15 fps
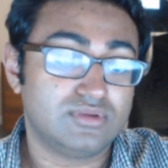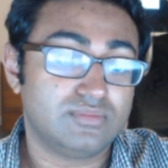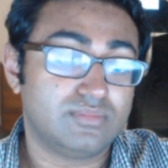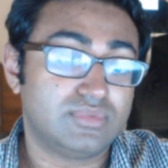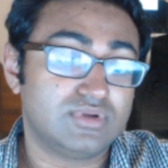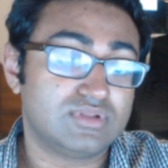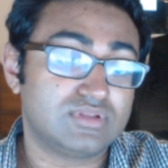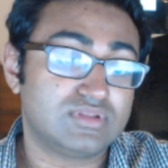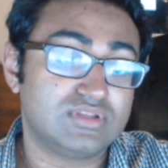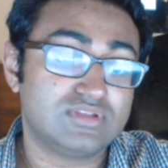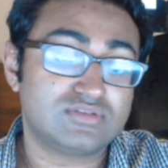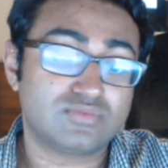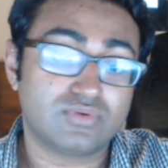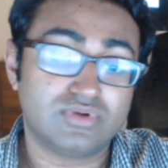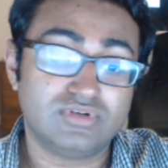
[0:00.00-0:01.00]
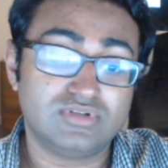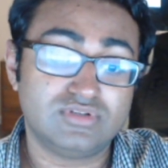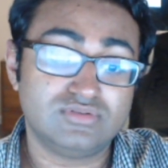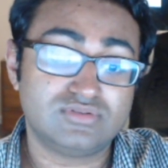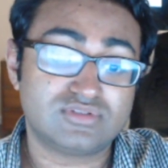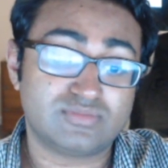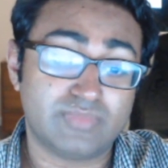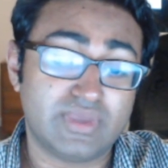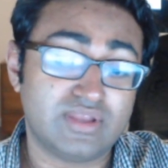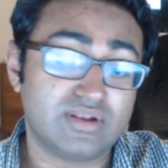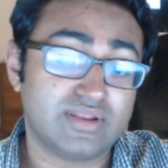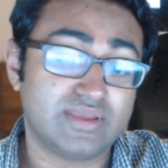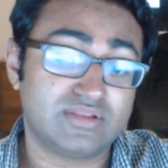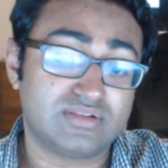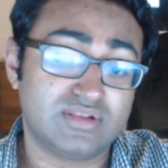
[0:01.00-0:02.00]
But this one do smell
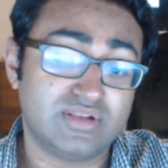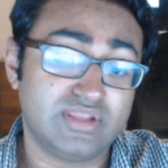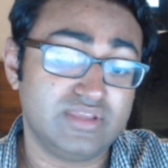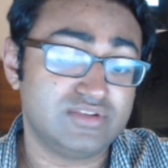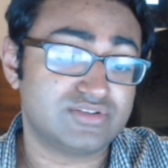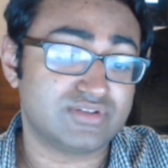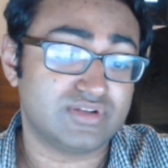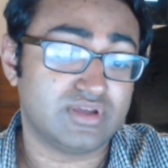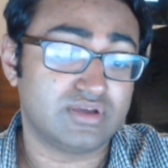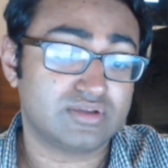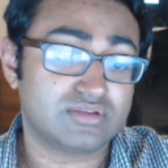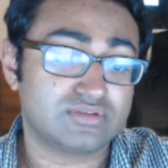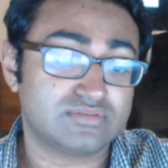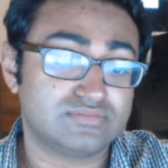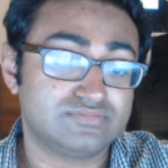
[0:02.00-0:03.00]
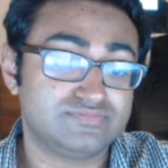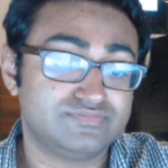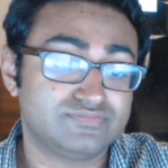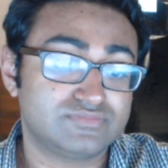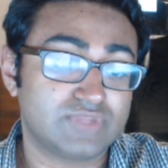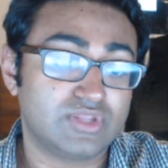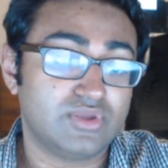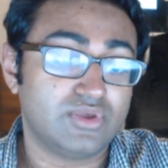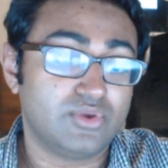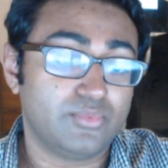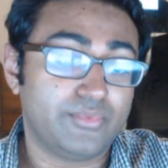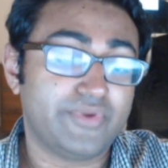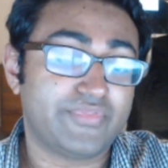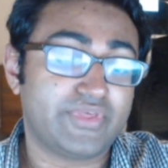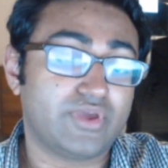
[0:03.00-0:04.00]
like the nation, huh?
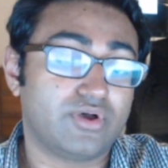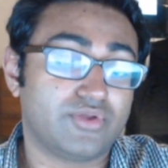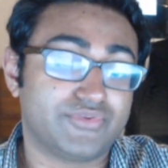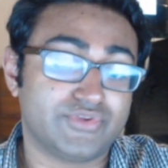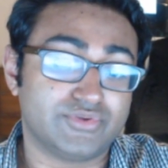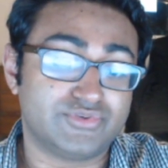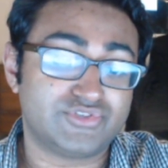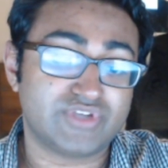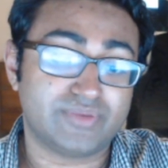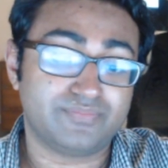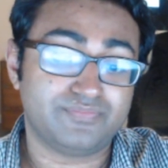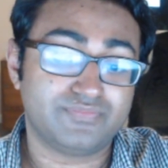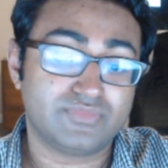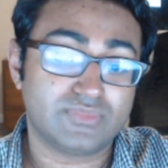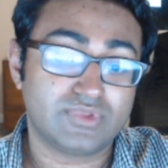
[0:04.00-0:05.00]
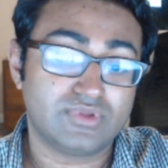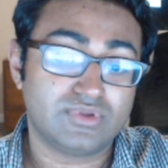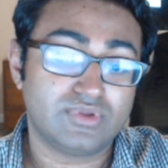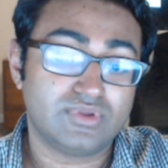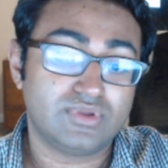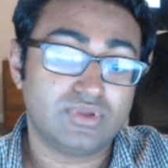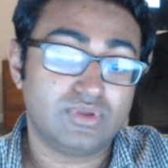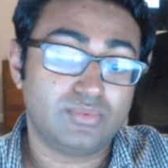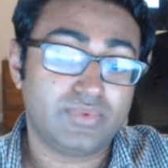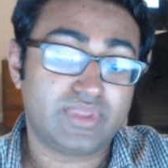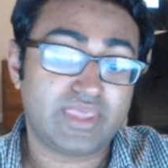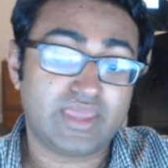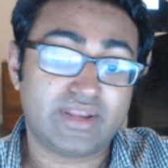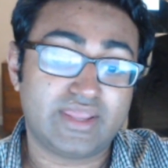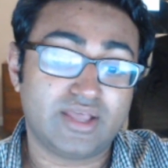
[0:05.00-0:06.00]
Well, they all do, Jim. We
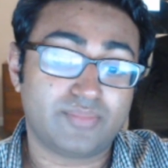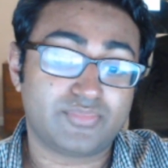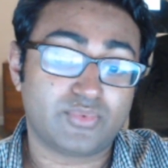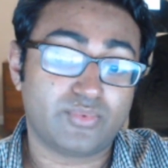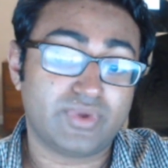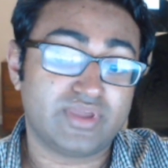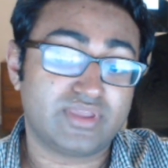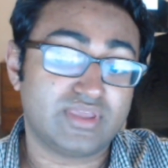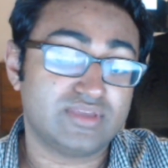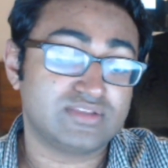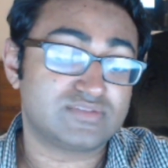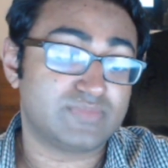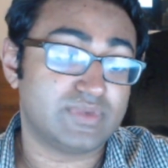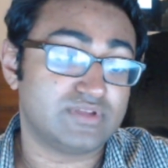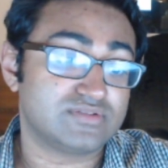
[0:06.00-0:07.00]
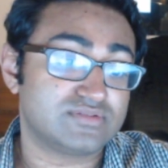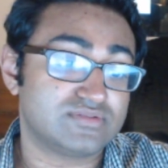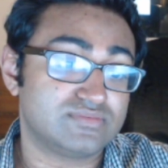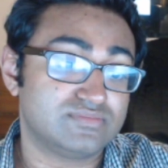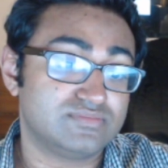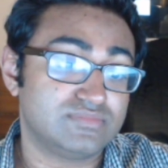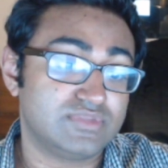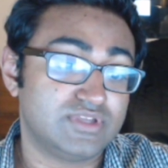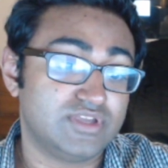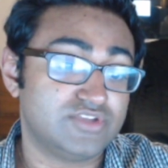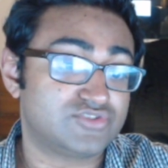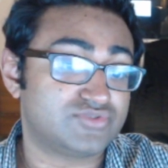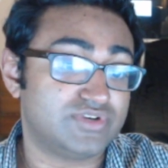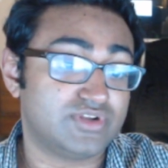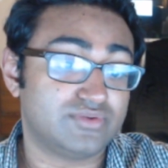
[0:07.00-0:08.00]
can't help the way a king smells.
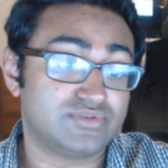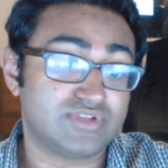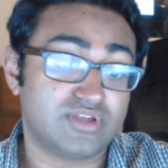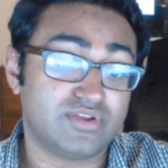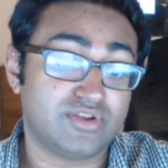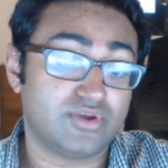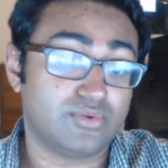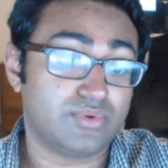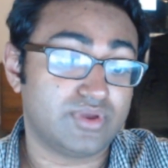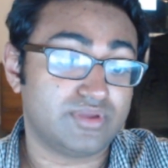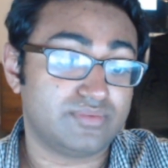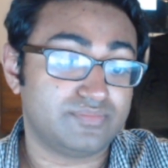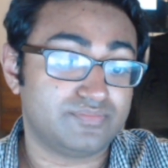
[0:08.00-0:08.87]
History don't tell no way.